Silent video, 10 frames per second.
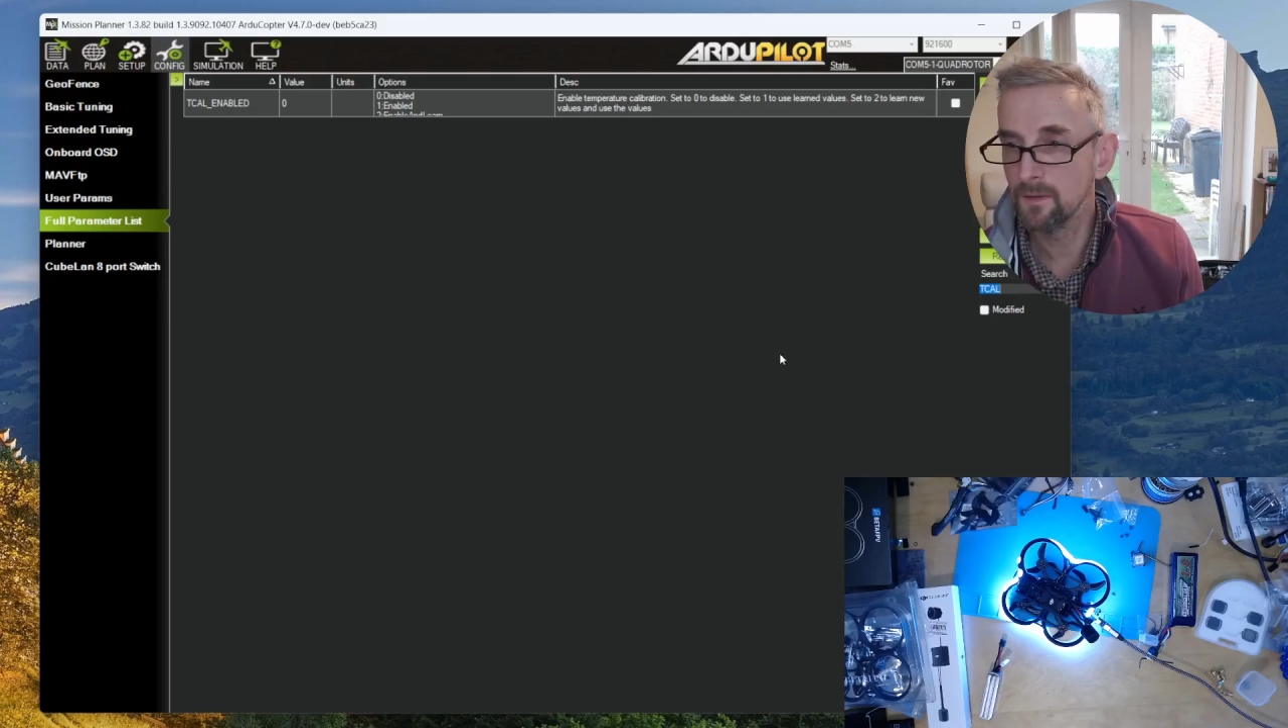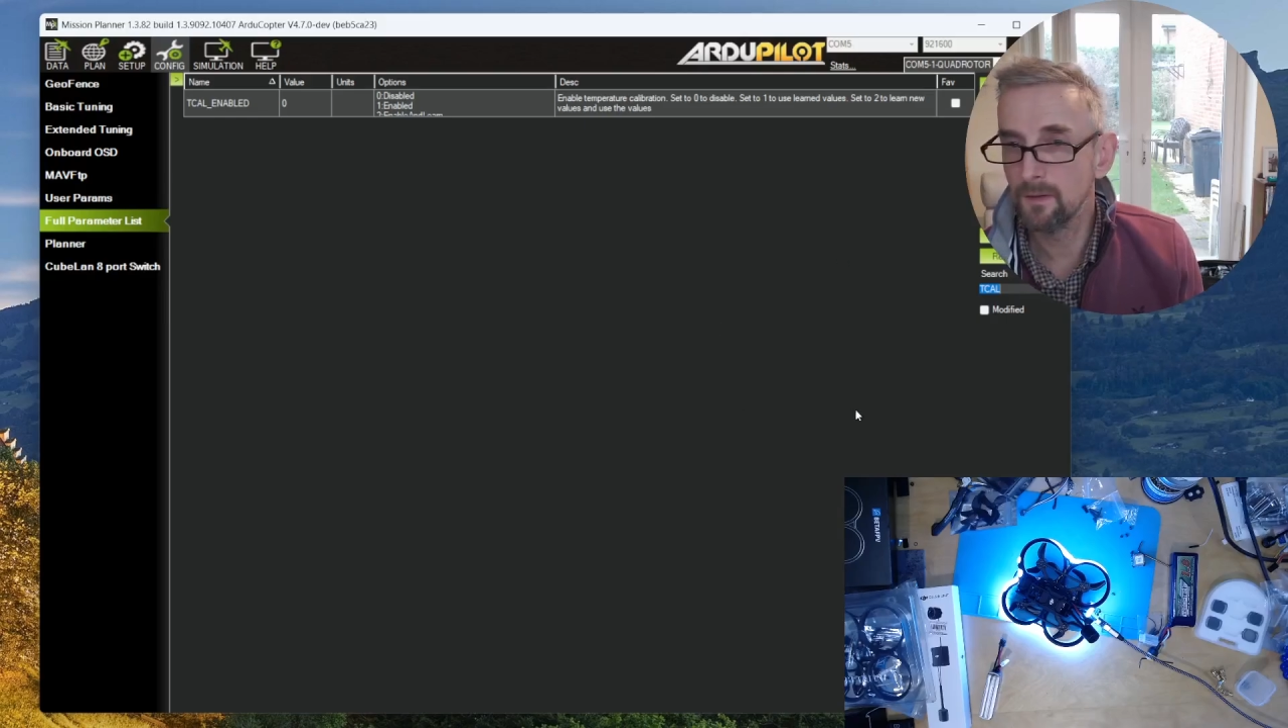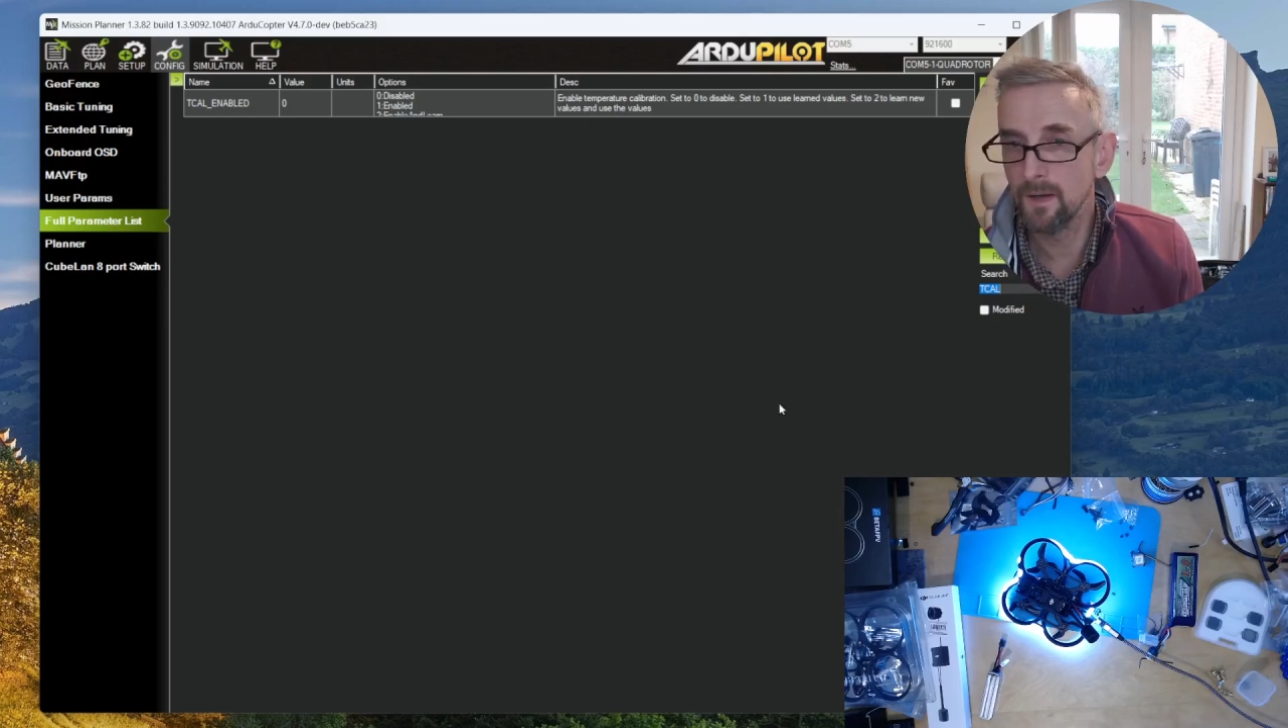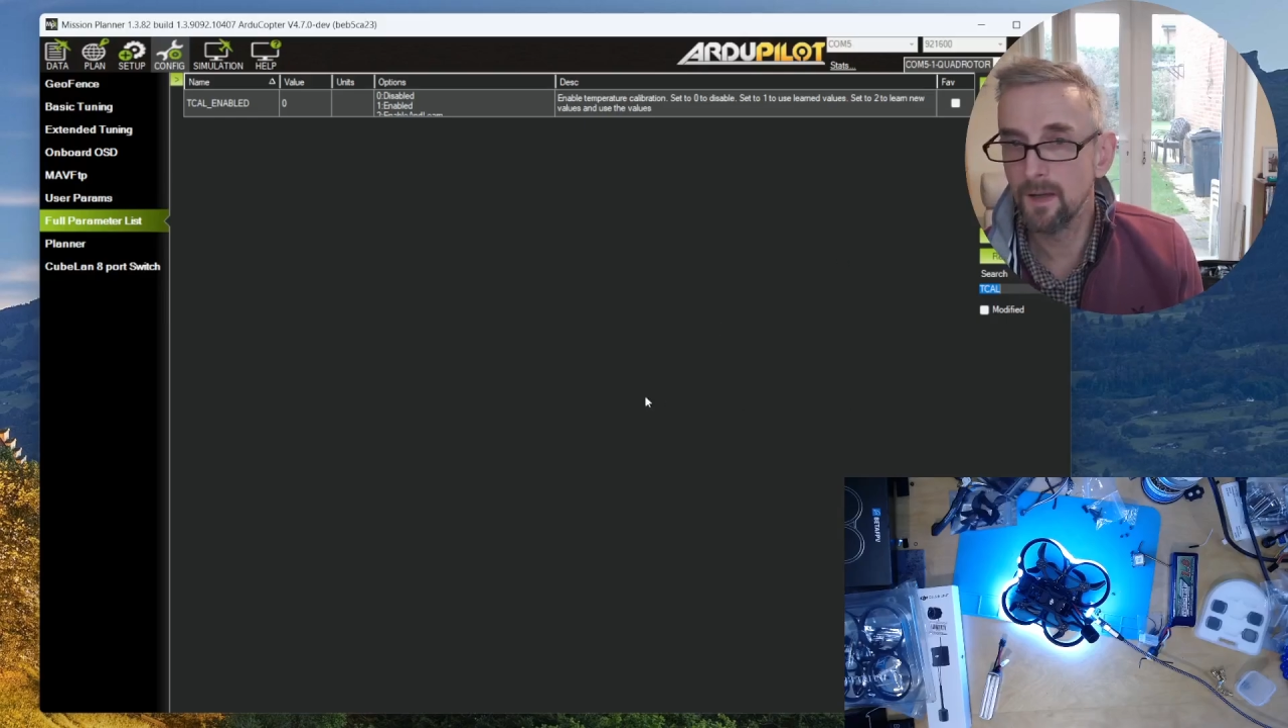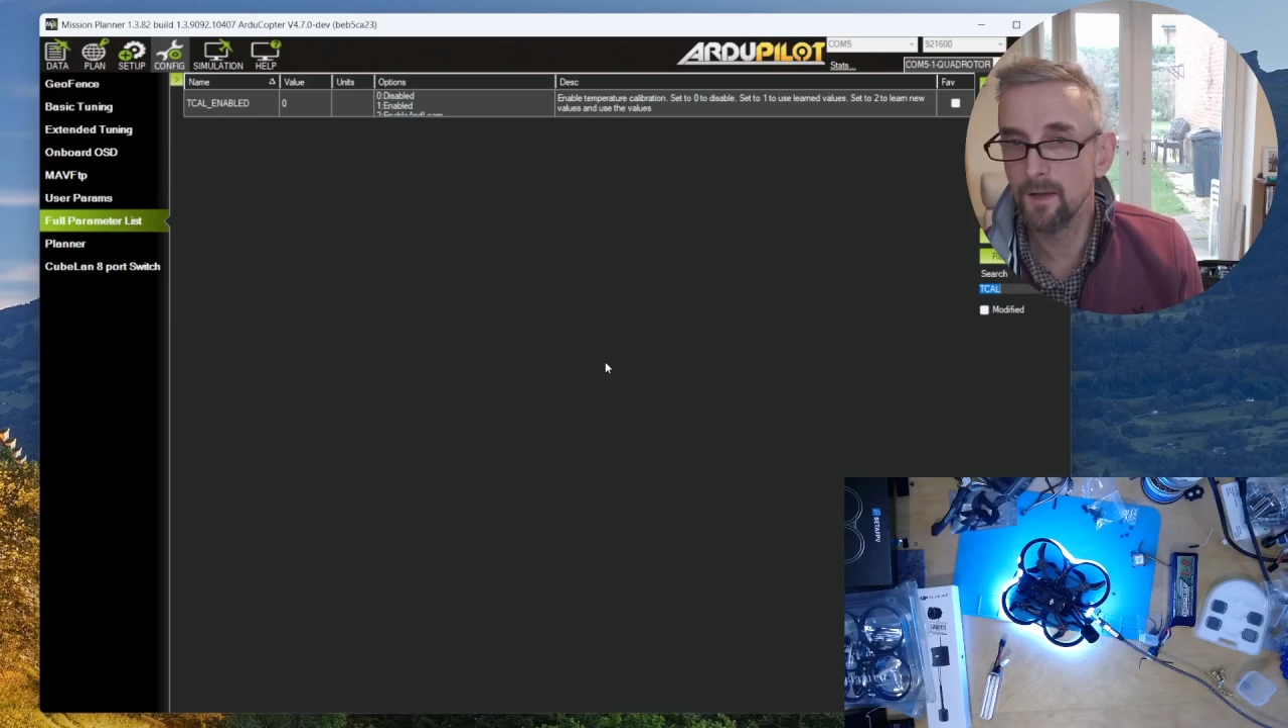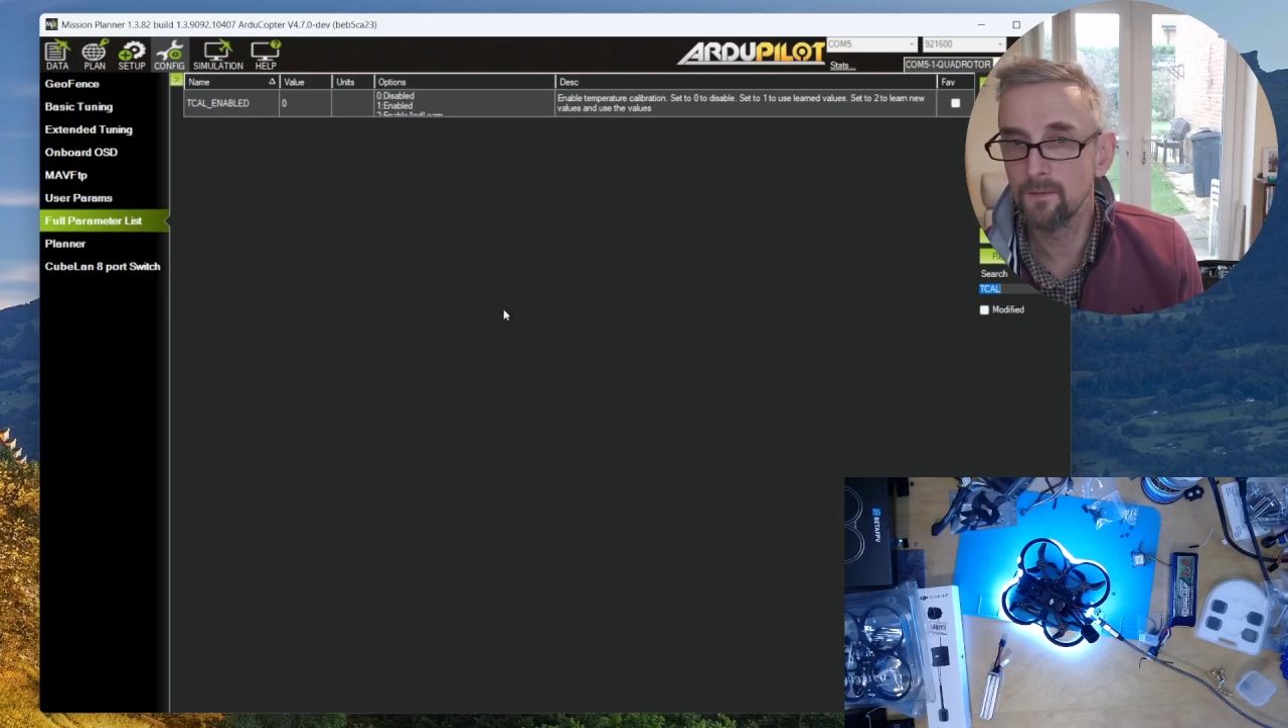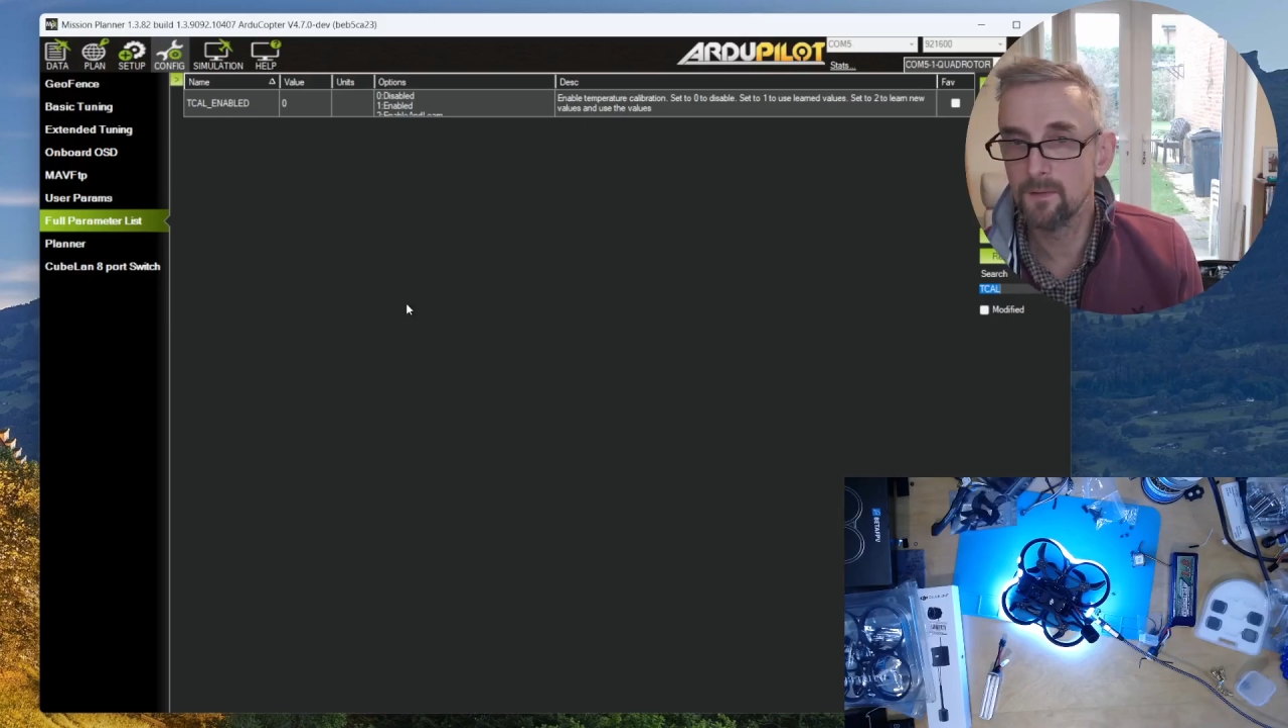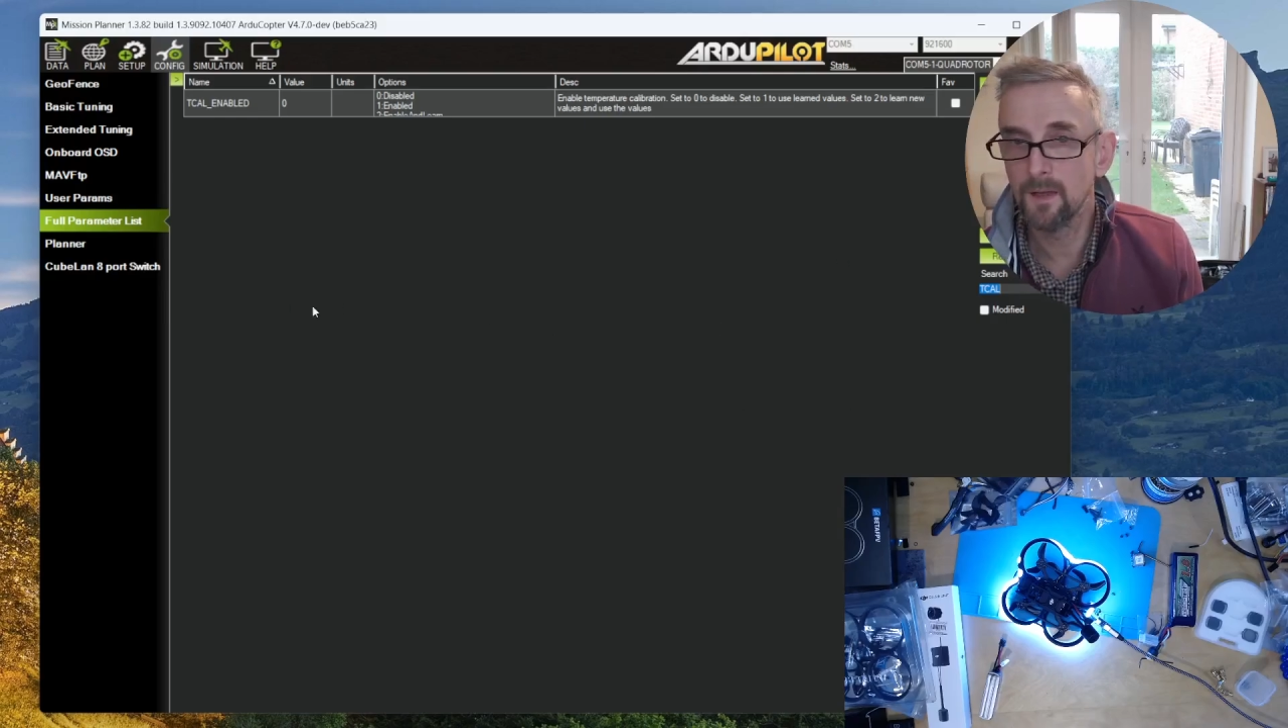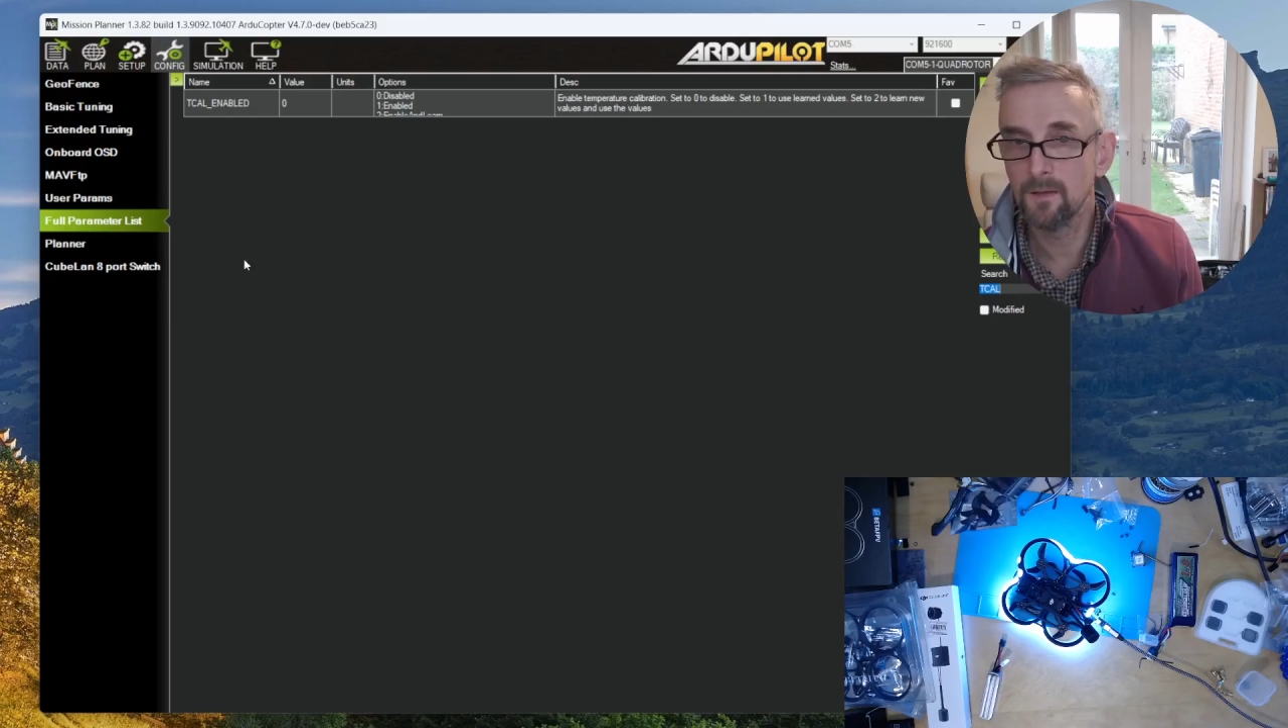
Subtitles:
out how to get